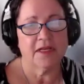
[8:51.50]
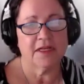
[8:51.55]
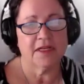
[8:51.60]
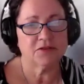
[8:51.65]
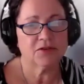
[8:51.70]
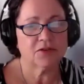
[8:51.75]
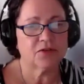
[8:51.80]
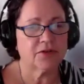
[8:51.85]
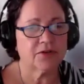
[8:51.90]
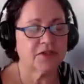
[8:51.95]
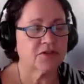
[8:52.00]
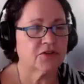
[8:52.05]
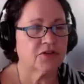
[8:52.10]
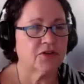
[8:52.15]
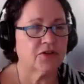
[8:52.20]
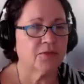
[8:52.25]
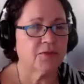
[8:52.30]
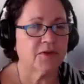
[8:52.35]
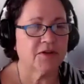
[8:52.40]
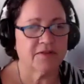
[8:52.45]

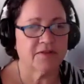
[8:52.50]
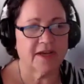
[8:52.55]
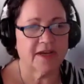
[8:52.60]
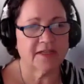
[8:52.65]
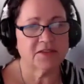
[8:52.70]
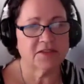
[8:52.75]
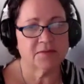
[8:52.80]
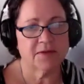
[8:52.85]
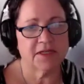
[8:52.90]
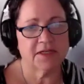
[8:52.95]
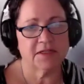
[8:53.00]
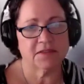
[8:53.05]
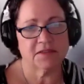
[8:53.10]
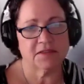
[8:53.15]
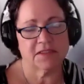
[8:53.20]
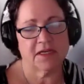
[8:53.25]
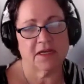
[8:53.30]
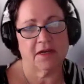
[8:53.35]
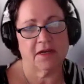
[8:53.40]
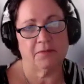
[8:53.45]
short-term
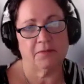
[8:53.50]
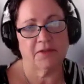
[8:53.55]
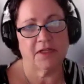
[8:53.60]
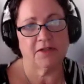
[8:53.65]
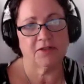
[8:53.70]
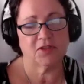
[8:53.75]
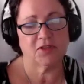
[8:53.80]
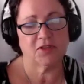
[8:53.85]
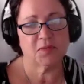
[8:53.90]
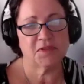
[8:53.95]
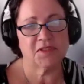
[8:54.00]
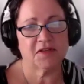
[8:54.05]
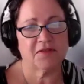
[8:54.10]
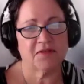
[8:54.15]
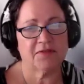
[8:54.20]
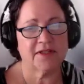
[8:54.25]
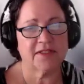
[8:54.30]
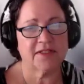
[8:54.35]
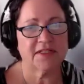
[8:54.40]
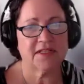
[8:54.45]
investments,
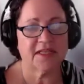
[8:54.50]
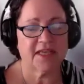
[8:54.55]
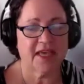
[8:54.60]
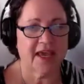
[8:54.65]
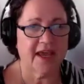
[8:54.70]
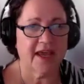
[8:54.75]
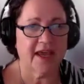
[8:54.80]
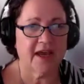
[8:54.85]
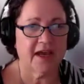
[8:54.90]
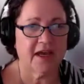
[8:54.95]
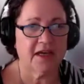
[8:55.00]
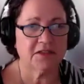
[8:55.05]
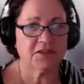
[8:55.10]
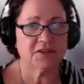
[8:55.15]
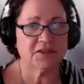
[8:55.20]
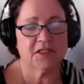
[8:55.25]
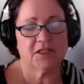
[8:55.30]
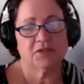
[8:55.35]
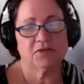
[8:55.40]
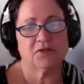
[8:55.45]
specifically
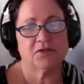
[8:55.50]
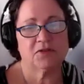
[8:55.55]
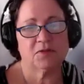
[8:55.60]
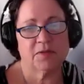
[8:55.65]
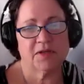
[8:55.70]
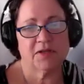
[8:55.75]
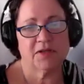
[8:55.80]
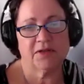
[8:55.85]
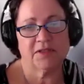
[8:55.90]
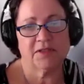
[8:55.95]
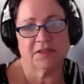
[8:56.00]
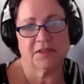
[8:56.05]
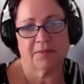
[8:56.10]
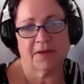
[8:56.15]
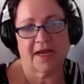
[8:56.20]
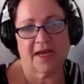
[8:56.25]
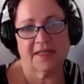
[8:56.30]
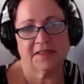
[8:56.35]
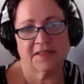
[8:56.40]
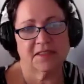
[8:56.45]
cash, interest-bearing
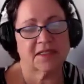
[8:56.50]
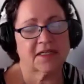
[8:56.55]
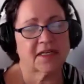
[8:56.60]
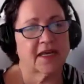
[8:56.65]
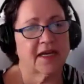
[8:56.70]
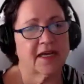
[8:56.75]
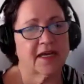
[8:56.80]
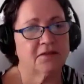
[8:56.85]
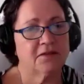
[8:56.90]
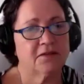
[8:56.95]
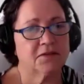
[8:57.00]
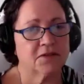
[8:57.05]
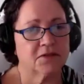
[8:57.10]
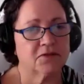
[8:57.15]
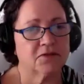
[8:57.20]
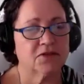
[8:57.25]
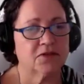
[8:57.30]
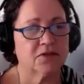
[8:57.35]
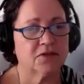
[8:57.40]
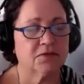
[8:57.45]
deposit accounts, or
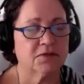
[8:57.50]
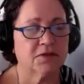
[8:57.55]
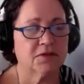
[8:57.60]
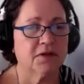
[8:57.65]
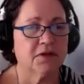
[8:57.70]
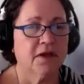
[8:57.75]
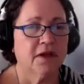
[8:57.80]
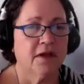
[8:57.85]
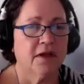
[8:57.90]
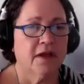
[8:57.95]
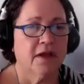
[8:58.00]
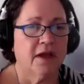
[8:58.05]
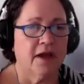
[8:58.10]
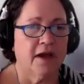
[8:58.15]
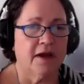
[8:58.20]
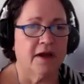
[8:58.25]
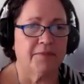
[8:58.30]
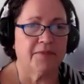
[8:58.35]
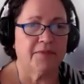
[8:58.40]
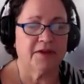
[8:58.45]
certain
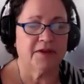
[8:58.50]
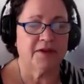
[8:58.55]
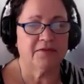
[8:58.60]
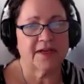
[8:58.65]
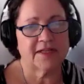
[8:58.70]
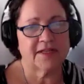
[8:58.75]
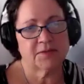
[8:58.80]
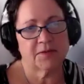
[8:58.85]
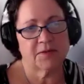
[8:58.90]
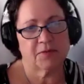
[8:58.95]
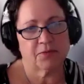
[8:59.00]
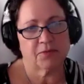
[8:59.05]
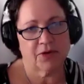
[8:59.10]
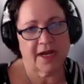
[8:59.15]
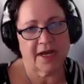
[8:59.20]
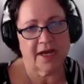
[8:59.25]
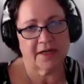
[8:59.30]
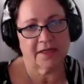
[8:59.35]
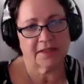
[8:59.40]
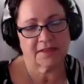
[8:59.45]
investment
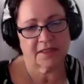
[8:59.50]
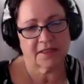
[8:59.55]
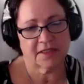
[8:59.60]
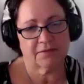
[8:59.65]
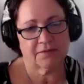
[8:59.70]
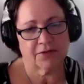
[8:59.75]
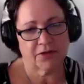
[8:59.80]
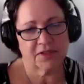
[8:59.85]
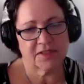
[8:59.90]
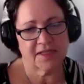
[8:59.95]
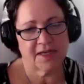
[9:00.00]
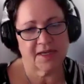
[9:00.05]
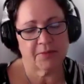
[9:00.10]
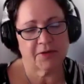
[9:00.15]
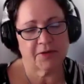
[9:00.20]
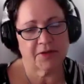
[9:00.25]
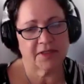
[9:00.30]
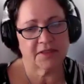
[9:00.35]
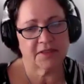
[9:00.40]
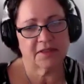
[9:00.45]
products, like, for
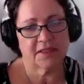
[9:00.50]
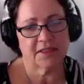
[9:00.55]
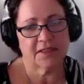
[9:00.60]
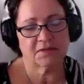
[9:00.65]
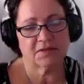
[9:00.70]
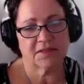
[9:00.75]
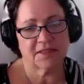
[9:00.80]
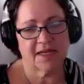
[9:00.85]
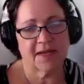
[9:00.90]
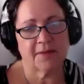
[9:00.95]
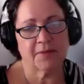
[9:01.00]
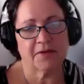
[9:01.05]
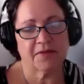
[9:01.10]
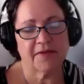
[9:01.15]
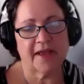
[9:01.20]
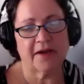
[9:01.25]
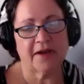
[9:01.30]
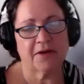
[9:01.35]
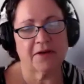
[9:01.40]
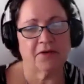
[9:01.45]
example, that stable
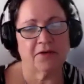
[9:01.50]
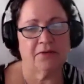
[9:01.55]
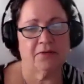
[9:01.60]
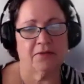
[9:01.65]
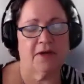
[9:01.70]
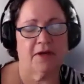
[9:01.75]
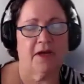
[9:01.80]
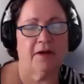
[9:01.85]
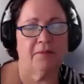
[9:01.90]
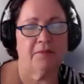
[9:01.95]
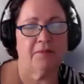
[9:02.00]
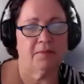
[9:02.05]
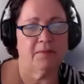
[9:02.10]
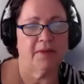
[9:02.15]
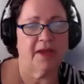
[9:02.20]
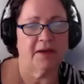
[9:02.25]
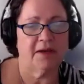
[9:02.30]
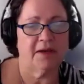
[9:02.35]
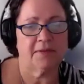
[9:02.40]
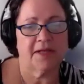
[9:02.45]
value
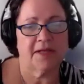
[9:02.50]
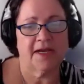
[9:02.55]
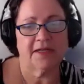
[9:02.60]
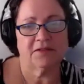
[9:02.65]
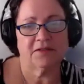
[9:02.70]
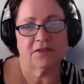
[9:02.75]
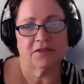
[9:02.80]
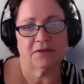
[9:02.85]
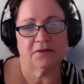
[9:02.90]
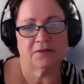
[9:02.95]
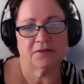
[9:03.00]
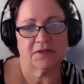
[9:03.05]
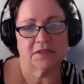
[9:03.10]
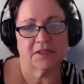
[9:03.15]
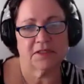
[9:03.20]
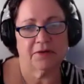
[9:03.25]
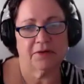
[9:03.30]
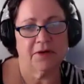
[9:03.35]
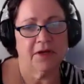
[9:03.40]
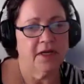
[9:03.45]
may apply to.
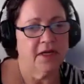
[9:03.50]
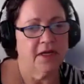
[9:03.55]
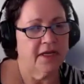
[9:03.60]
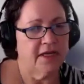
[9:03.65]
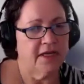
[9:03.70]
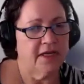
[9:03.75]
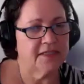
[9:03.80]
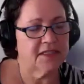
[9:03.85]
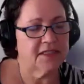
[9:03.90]
So it's